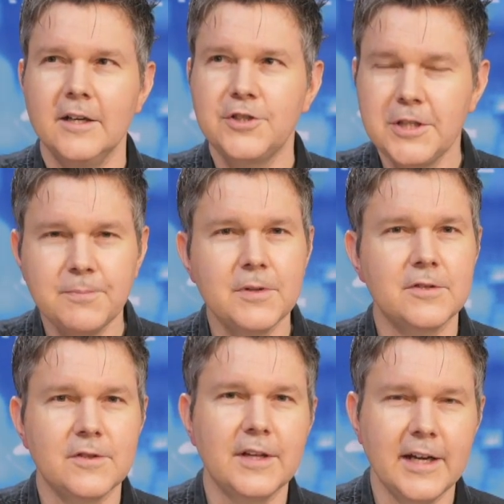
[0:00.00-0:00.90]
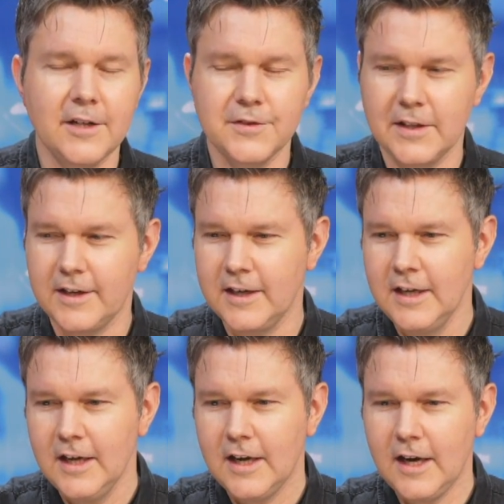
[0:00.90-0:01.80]
shipped this thing out there.
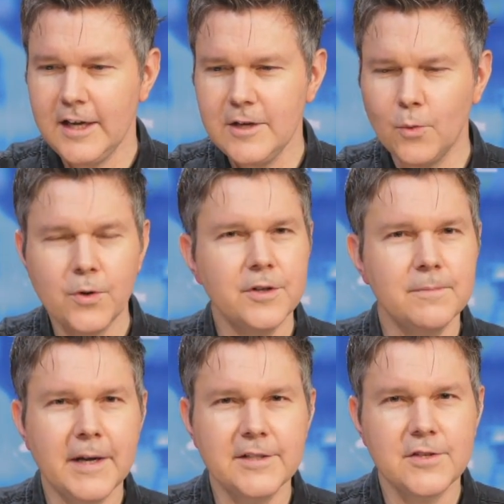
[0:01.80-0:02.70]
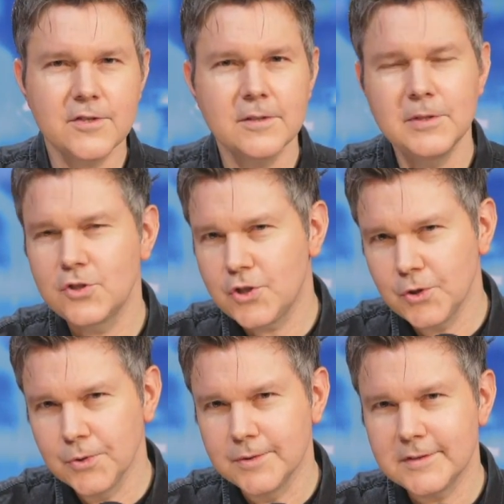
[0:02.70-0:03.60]
I ordered my system in
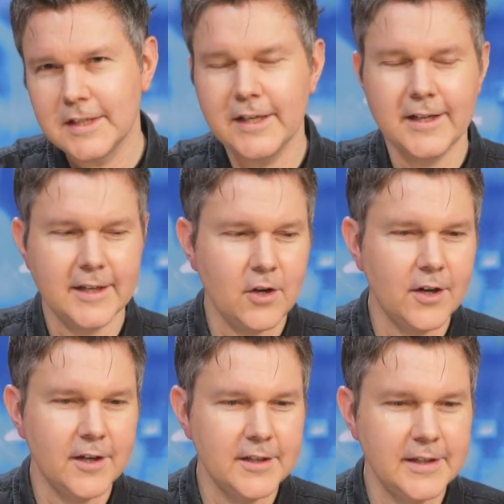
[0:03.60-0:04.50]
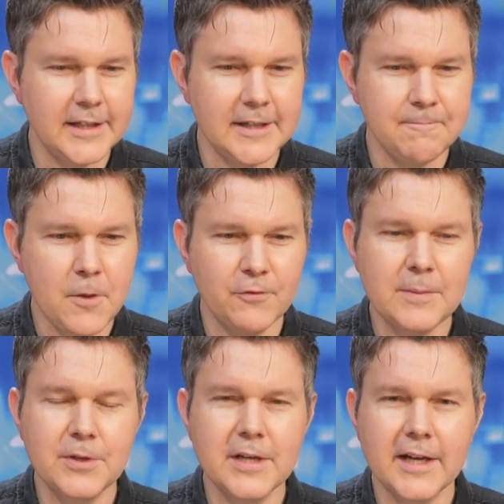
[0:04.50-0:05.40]
June, and on
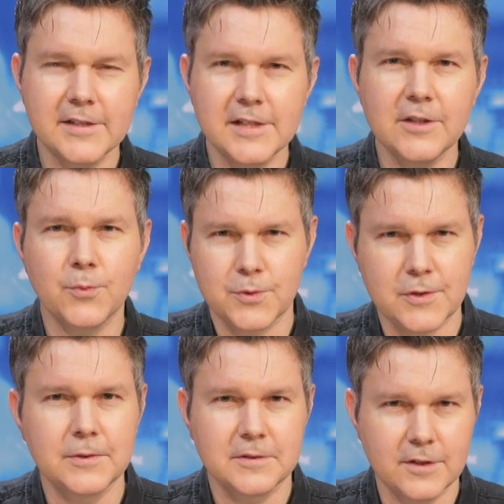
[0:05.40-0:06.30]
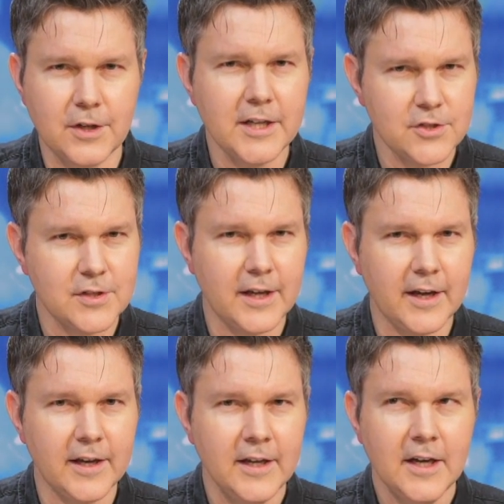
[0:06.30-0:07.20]
November 19th was the launch
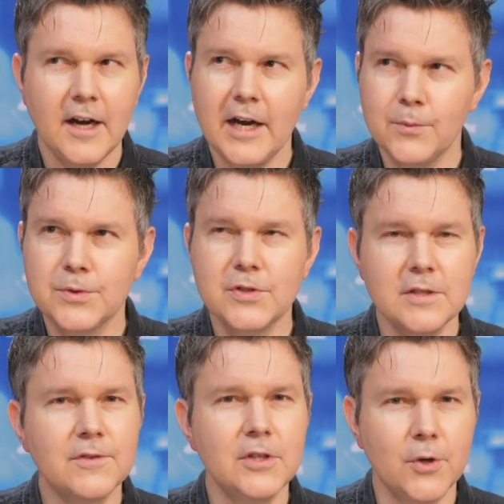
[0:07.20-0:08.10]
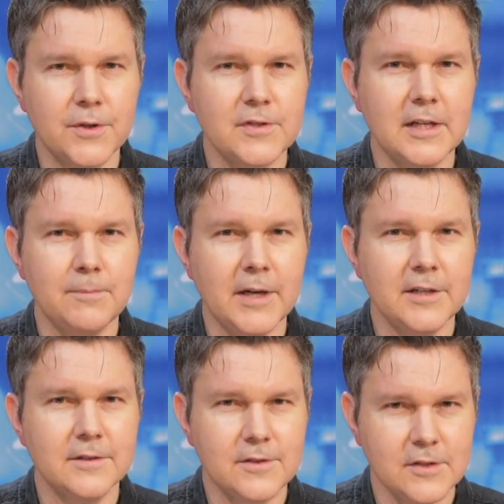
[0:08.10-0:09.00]
day. I received the notice that
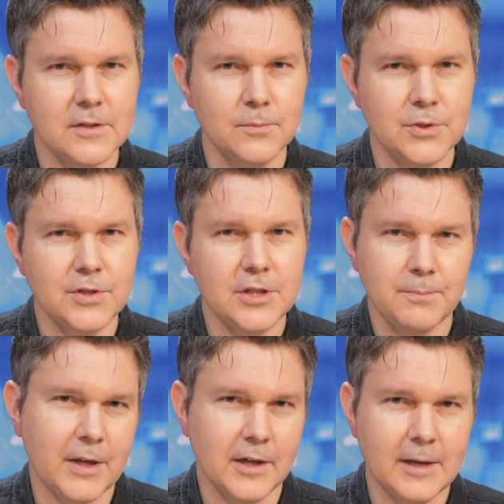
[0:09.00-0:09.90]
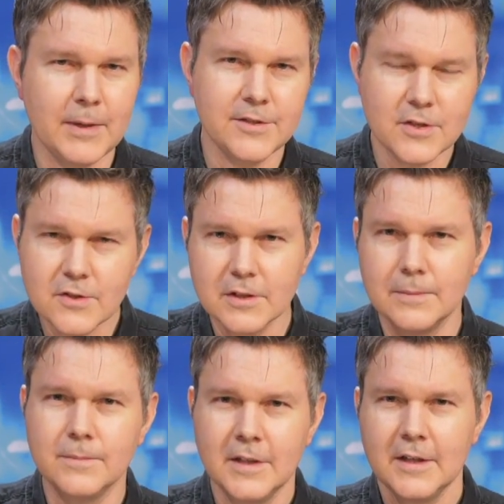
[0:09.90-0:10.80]
my system was shipping, and my
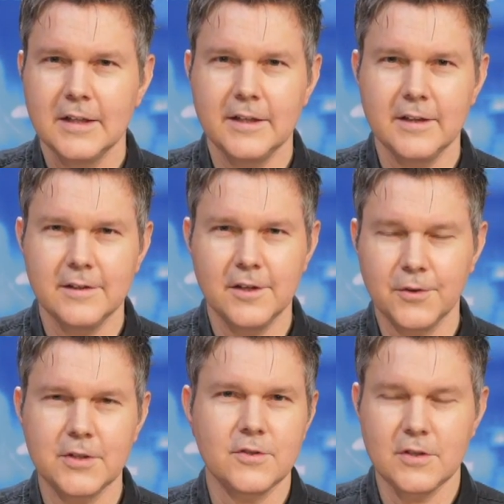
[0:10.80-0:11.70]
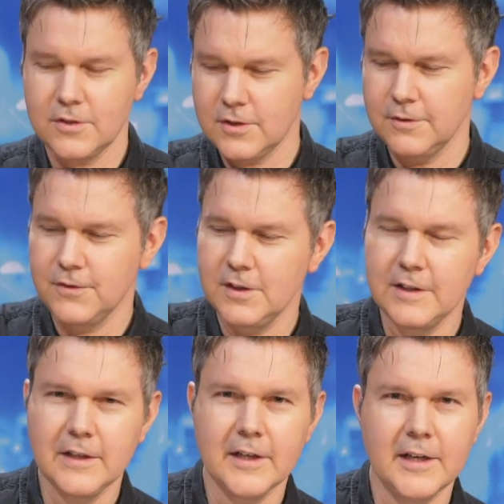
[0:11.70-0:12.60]
system, consists of
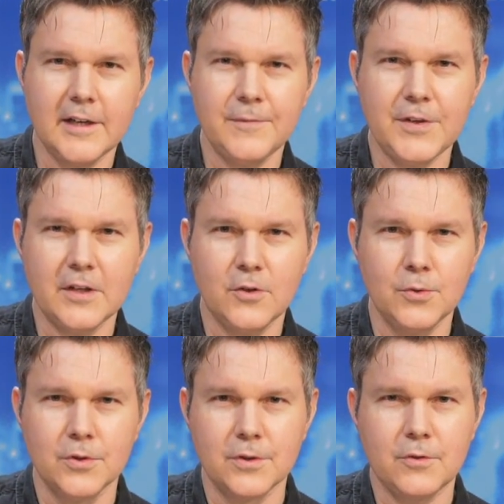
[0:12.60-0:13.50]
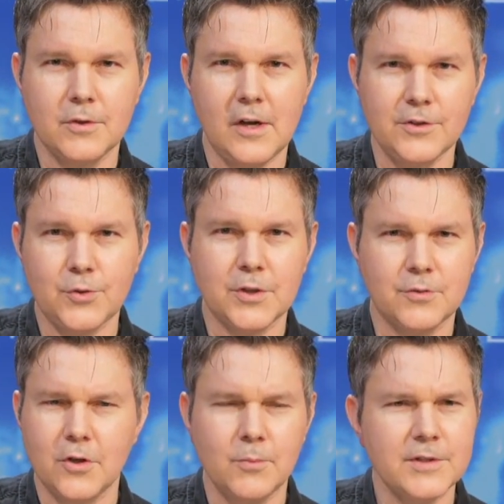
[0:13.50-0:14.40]
the Google Ultra
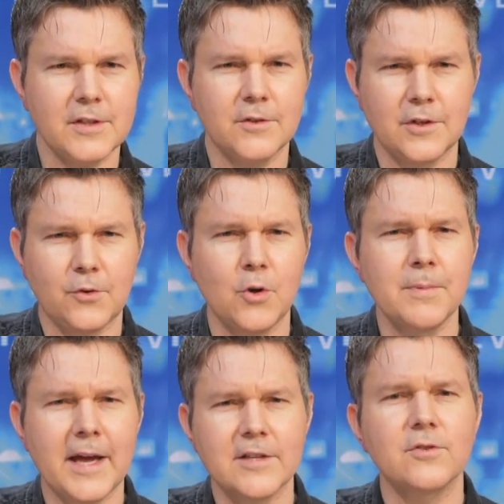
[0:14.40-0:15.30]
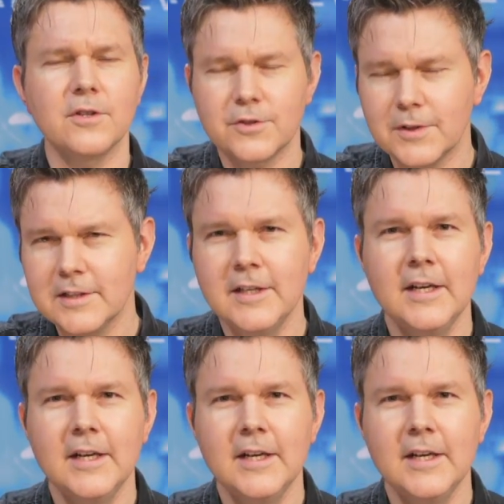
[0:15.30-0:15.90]
Chrome. What's it? The Chromecast Ultra,